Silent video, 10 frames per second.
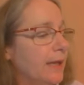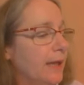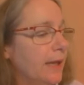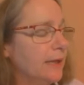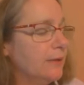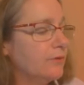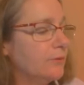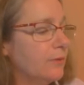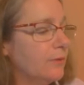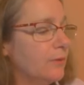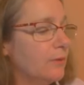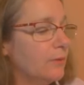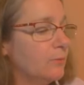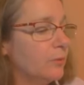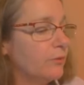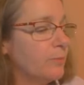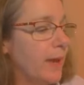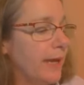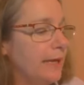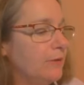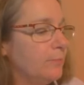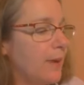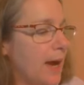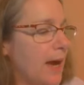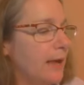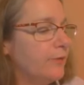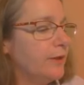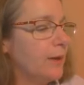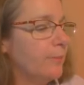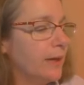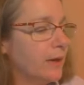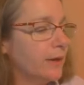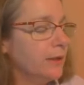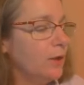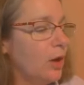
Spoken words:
and it was made by the American